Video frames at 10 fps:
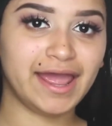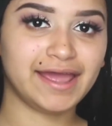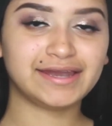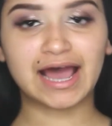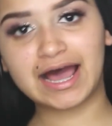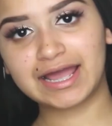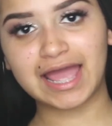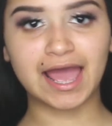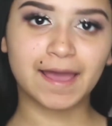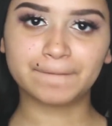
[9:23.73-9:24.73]
And I
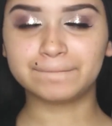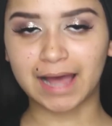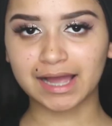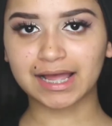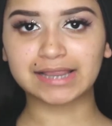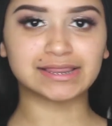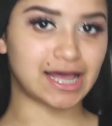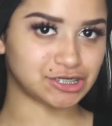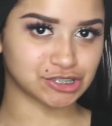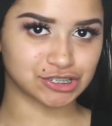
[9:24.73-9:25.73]
am back.
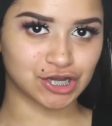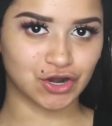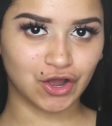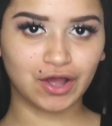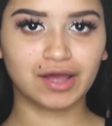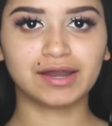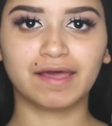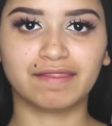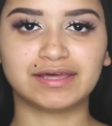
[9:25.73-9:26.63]
Lashes are on.